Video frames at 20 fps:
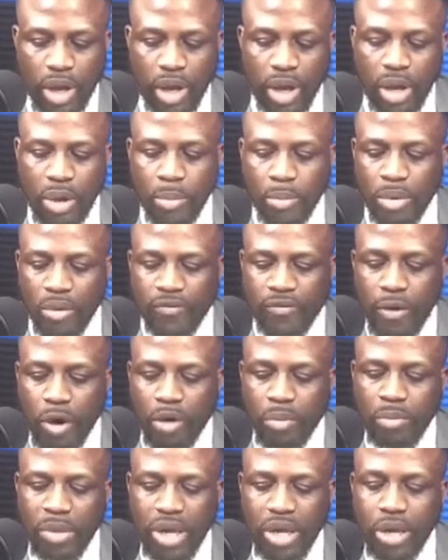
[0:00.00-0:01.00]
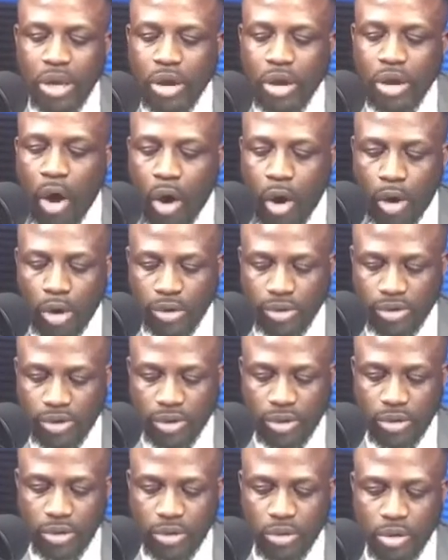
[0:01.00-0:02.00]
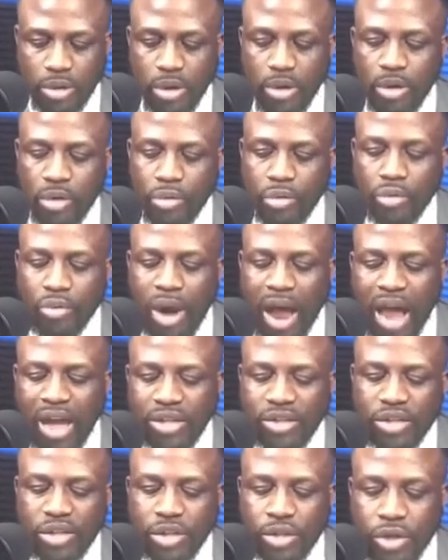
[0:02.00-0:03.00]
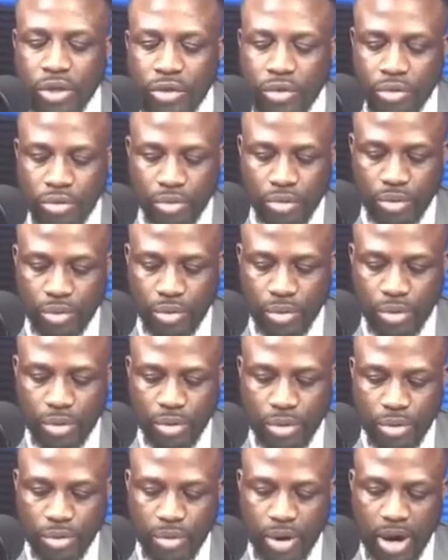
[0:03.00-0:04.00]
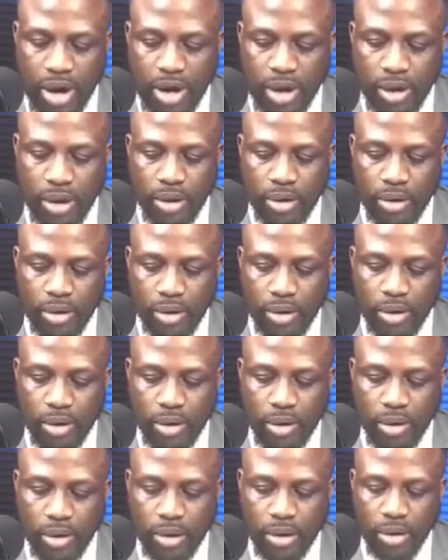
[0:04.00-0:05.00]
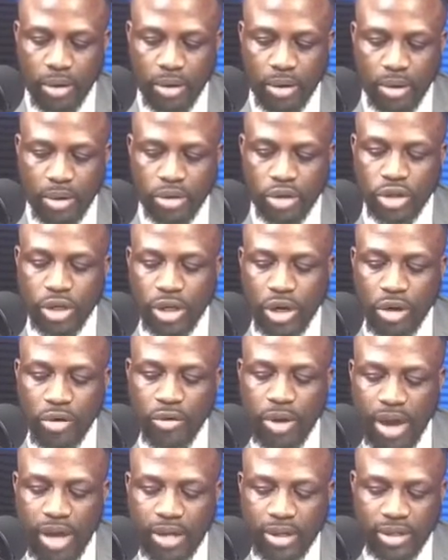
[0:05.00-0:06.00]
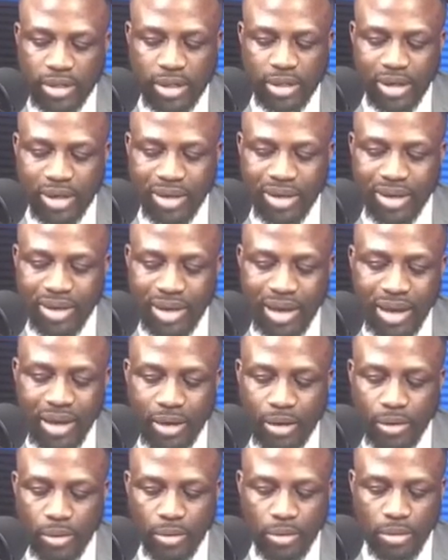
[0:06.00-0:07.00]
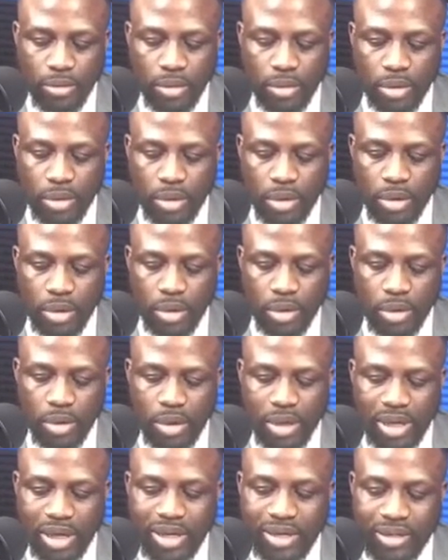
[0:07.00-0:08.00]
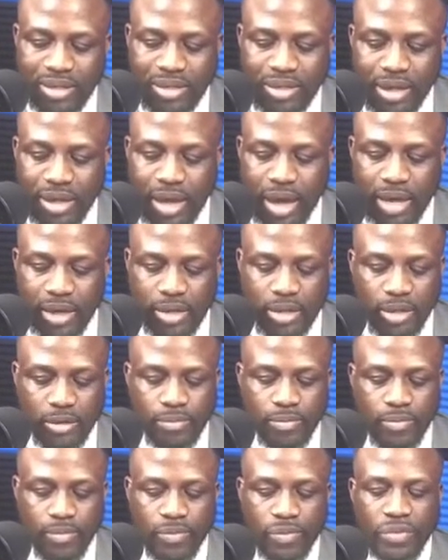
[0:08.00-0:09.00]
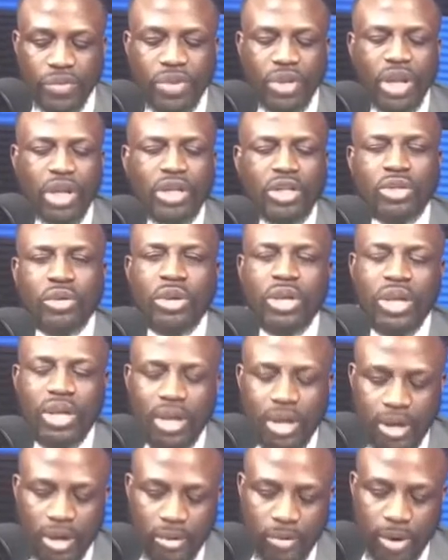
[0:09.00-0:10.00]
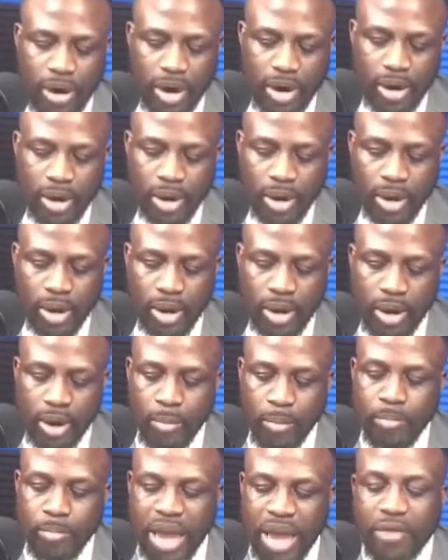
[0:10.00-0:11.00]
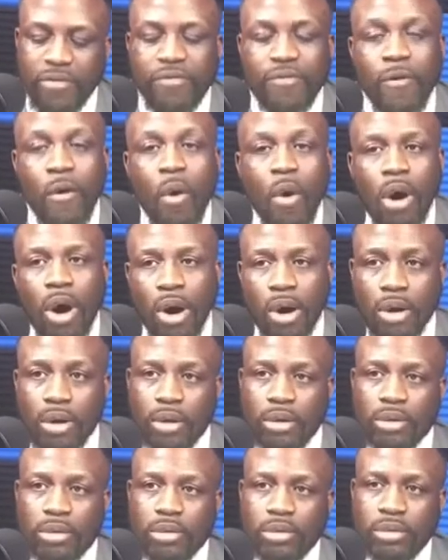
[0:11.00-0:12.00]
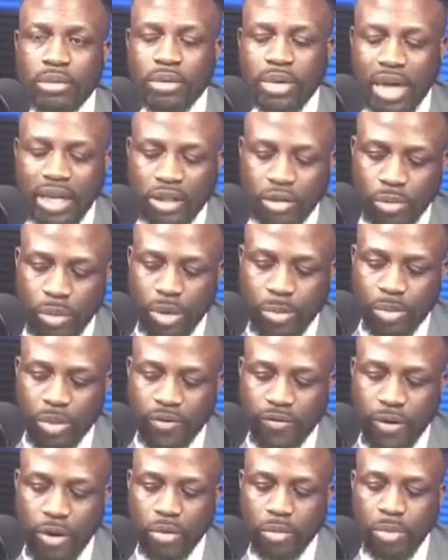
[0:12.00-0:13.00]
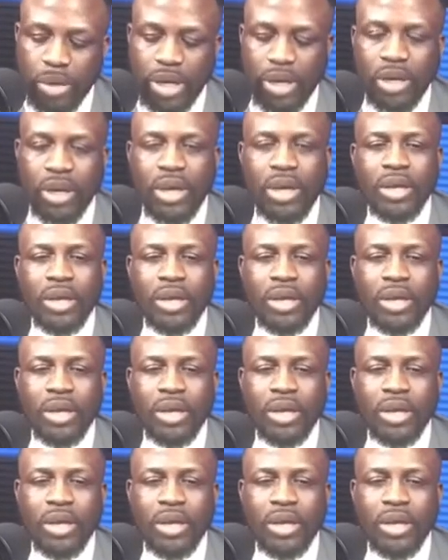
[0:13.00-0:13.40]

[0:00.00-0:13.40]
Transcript: Provoke means cause, rise to, right? Generate, kindle, instigate. So here, right? Make for. That's what provoke means.